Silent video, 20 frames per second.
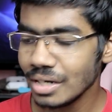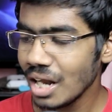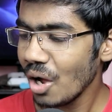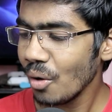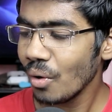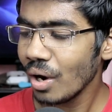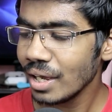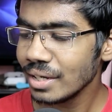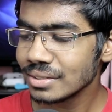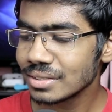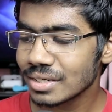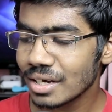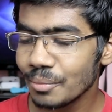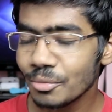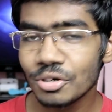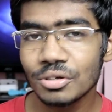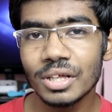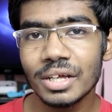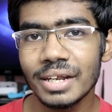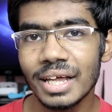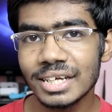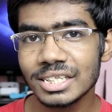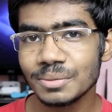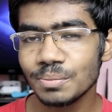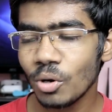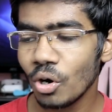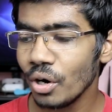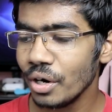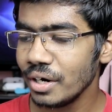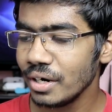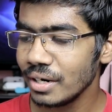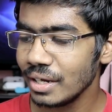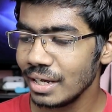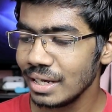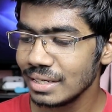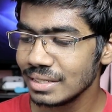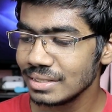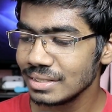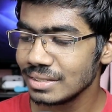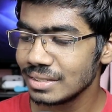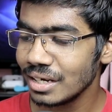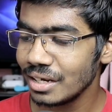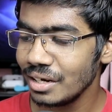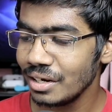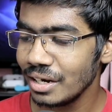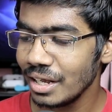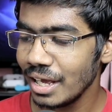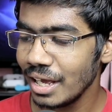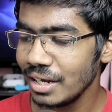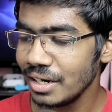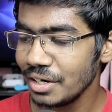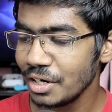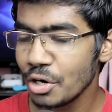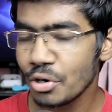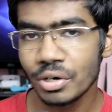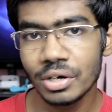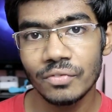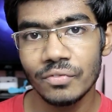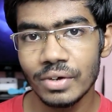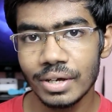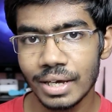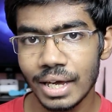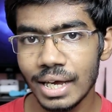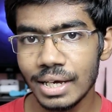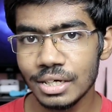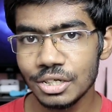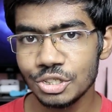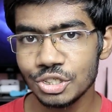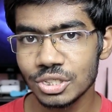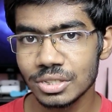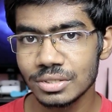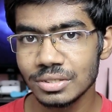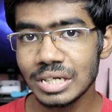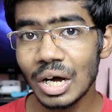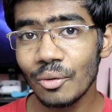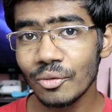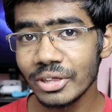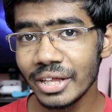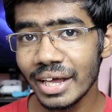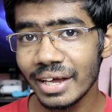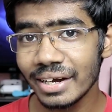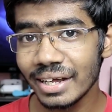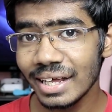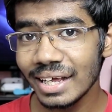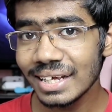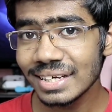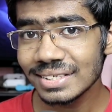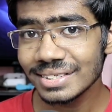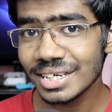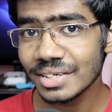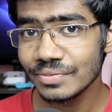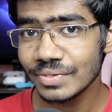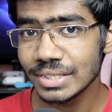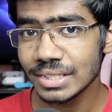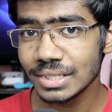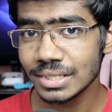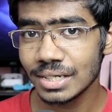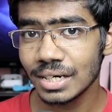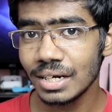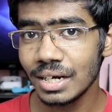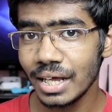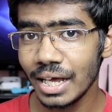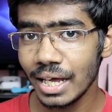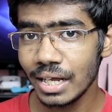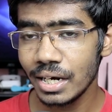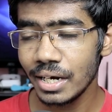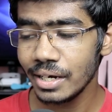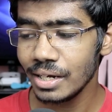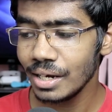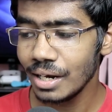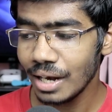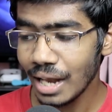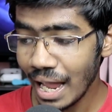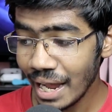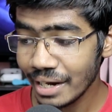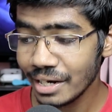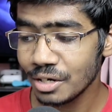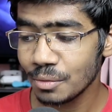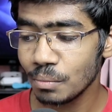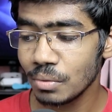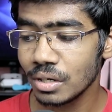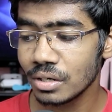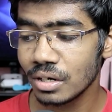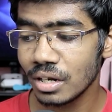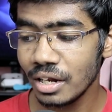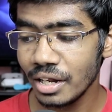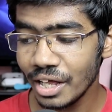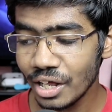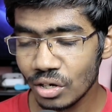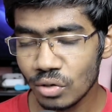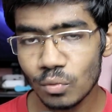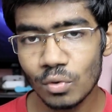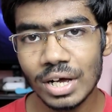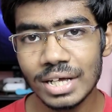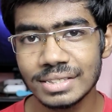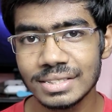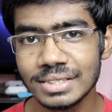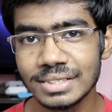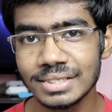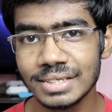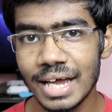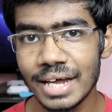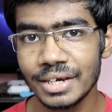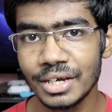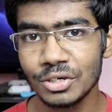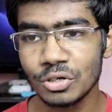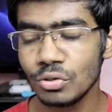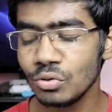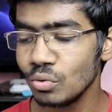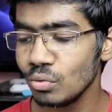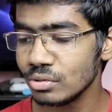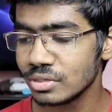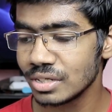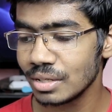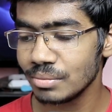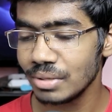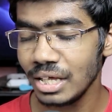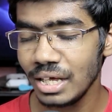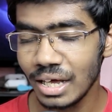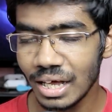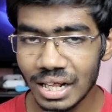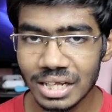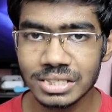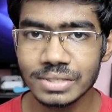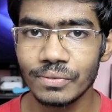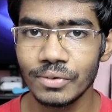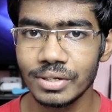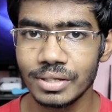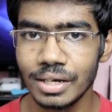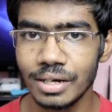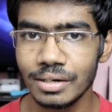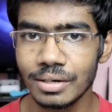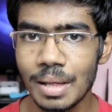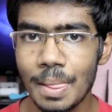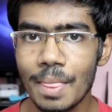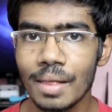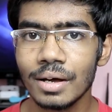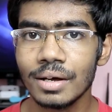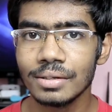Now guys, coming to the next point is the LED notification. Now there is a physical LED light, but Lenovo has decided to do something else with it.